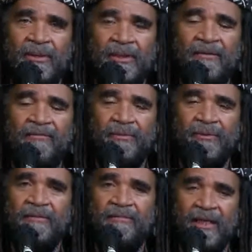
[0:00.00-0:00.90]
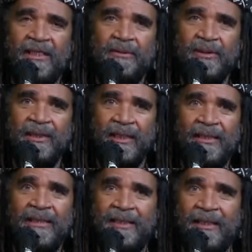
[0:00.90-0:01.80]
is the fruits and vegetables,
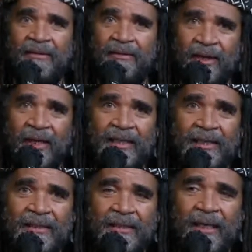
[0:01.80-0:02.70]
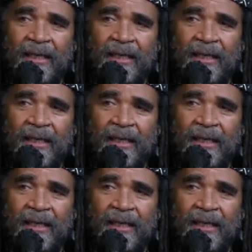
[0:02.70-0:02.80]
nuts, seed, grains,